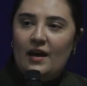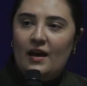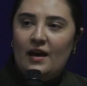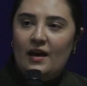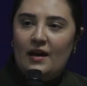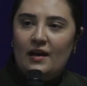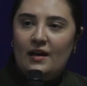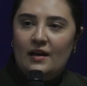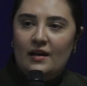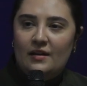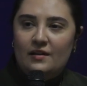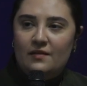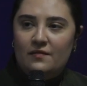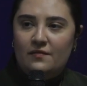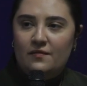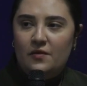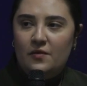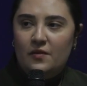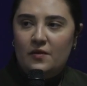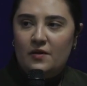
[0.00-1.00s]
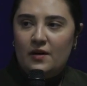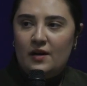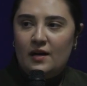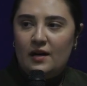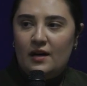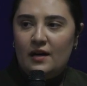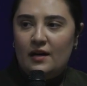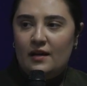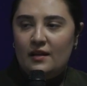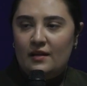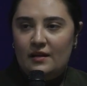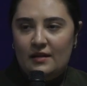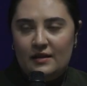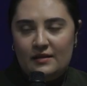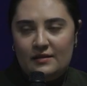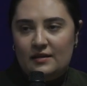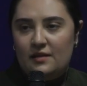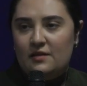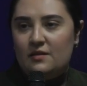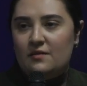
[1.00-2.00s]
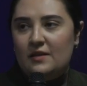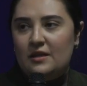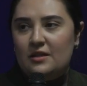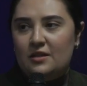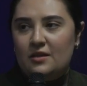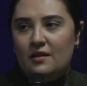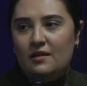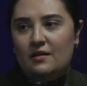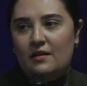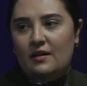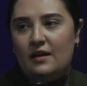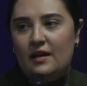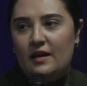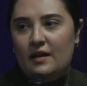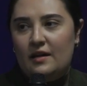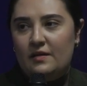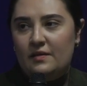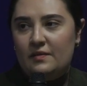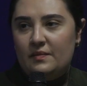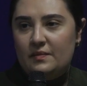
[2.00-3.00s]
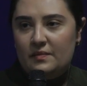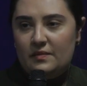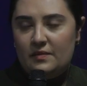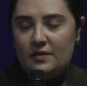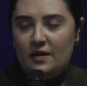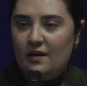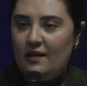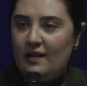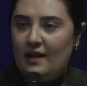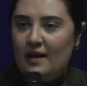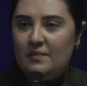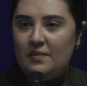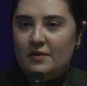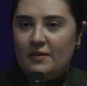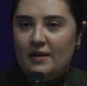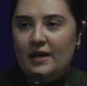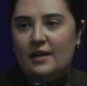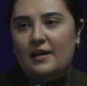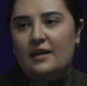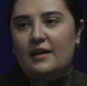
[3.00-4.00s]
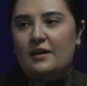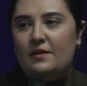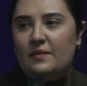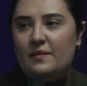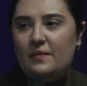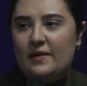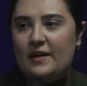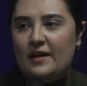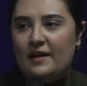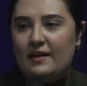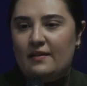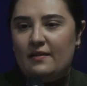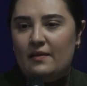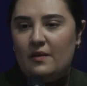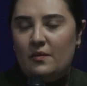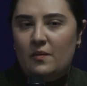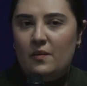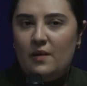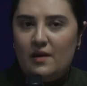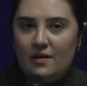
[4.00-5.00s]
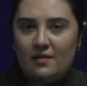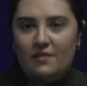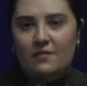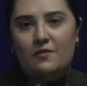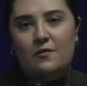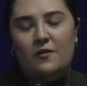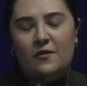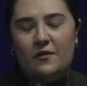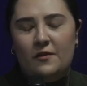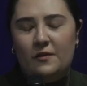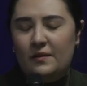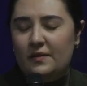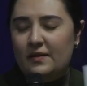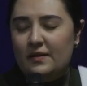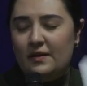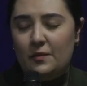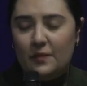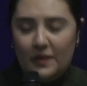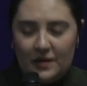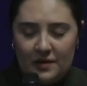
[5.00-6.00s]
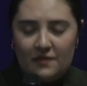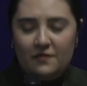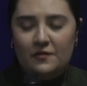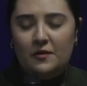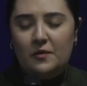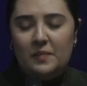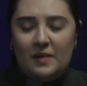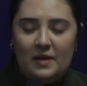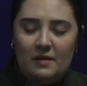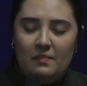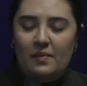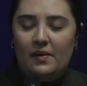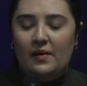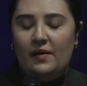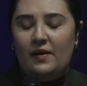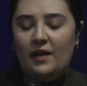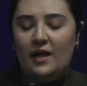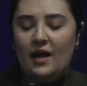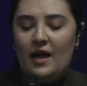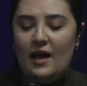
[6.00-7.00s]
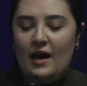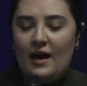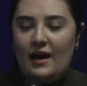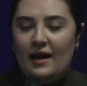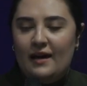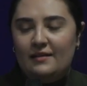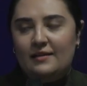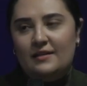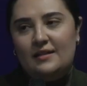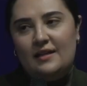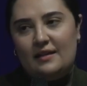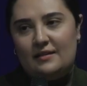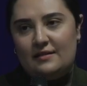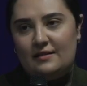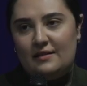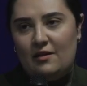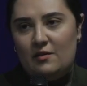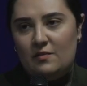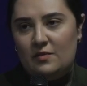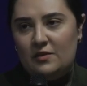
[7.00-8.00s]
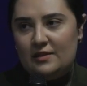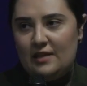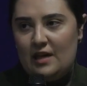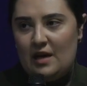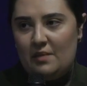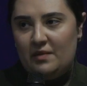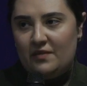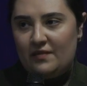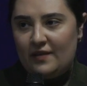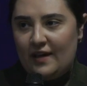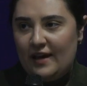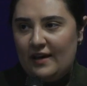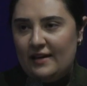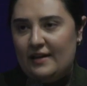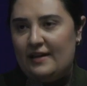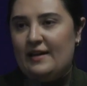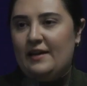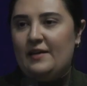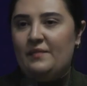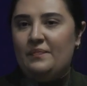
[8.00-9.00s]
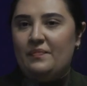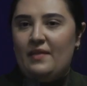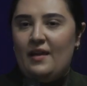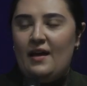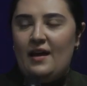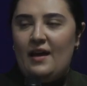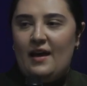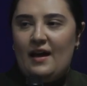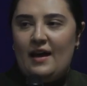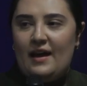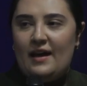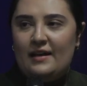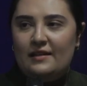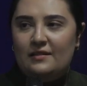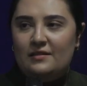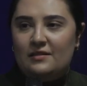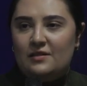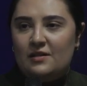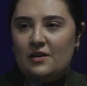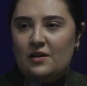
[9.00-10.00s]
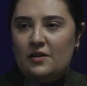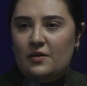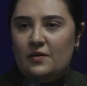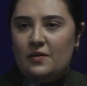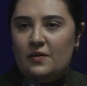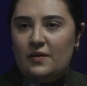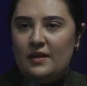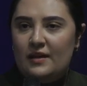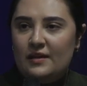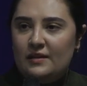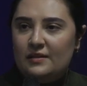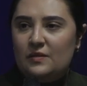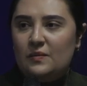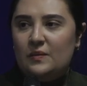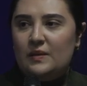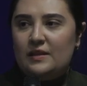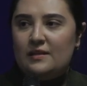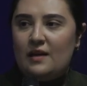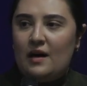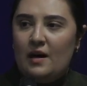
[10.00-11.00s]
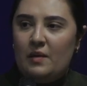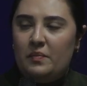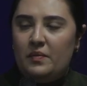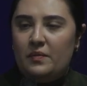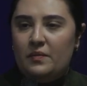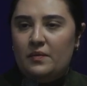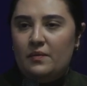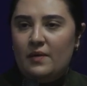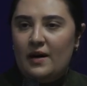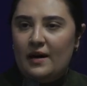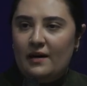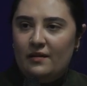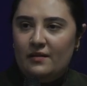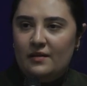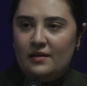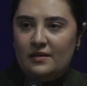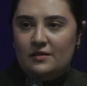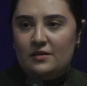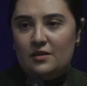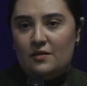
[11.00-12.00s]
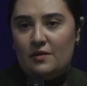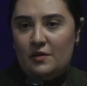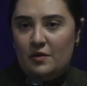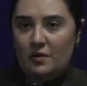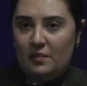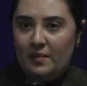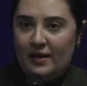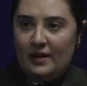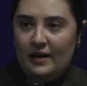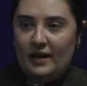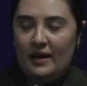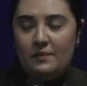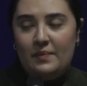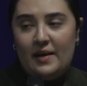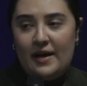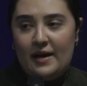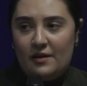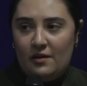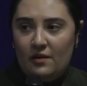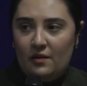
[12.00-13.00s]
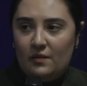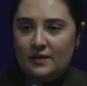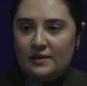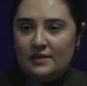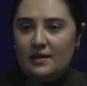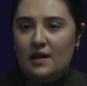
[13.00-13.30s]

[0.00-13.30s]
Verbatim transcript: And for this iteration, it collaborated with the wonderful, the wonderful people at the Textile Museum of Canada. And so this was up while the Toronto Biennial was